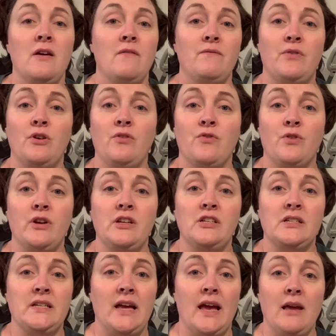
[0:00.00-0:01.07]
feel free to
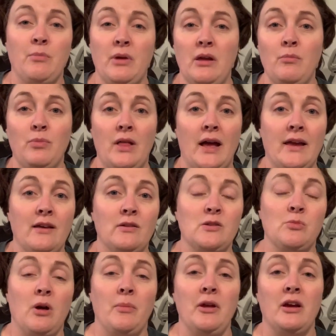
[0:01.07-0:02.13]
tag me, Black Hills
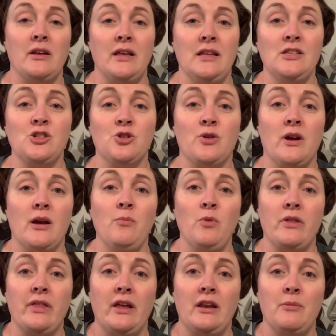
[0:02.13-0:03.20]
Mommy, on Instagram
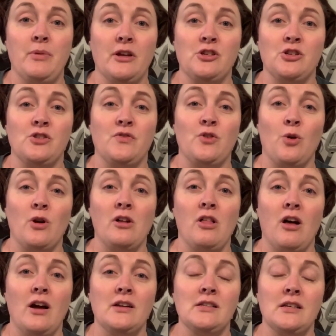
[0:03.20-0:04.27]
with any pictures of your
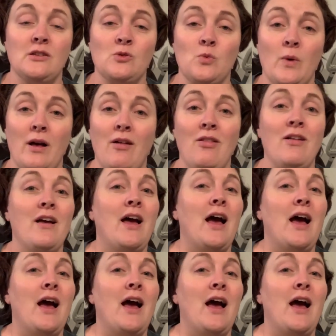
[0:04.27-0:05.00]
clocks as well.